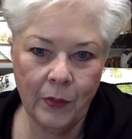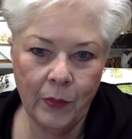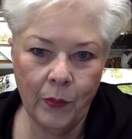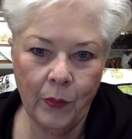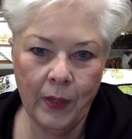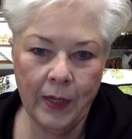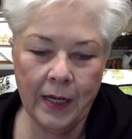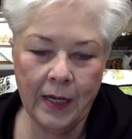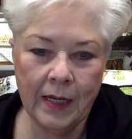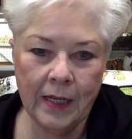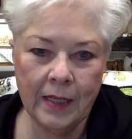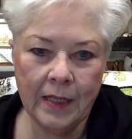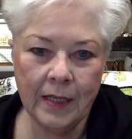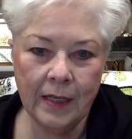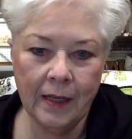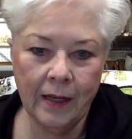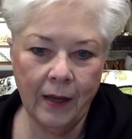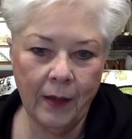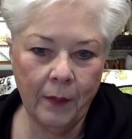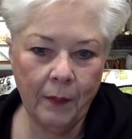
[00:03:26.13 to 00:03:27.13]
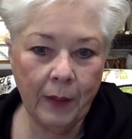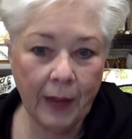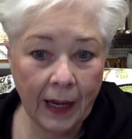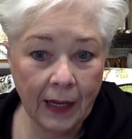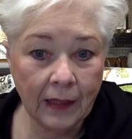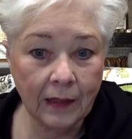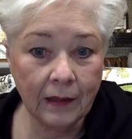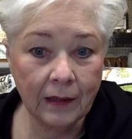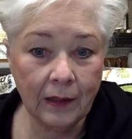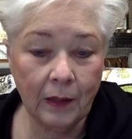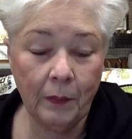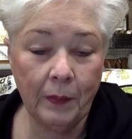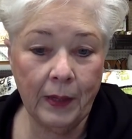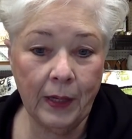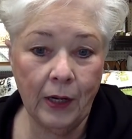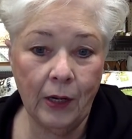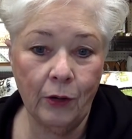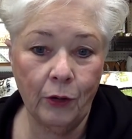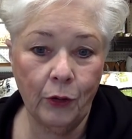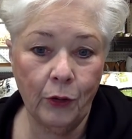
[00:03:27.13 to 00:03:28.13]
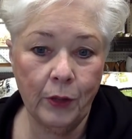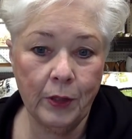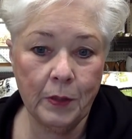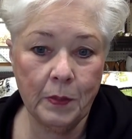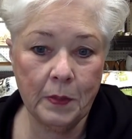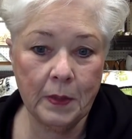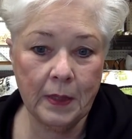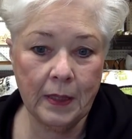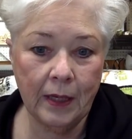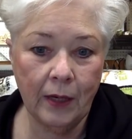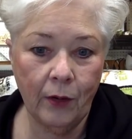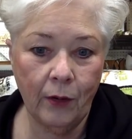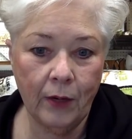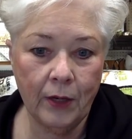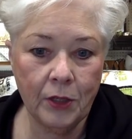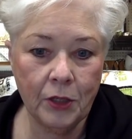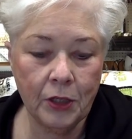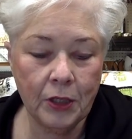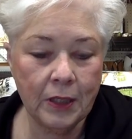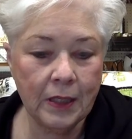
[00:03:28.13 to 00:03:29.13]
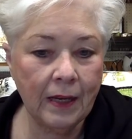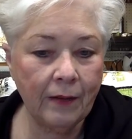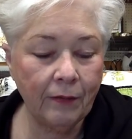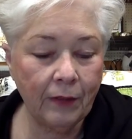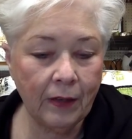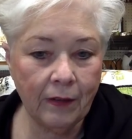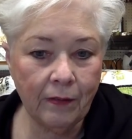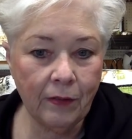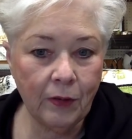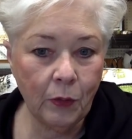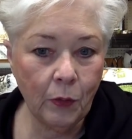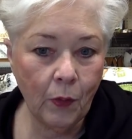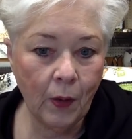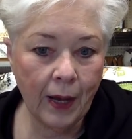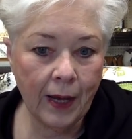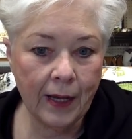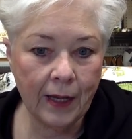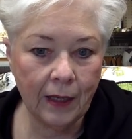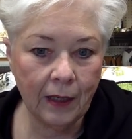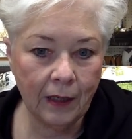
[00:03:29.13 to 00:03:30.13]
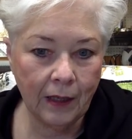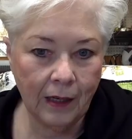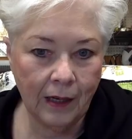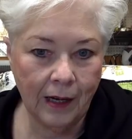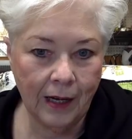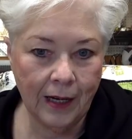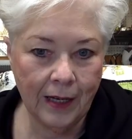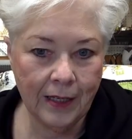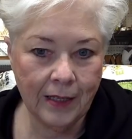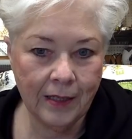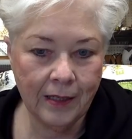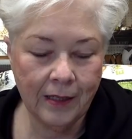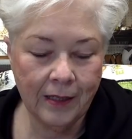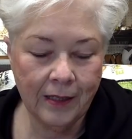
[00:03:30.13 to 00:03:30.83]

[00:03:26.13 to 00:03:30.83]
we needed to cut back a little bit on Christmas decorations. I've given away a lot,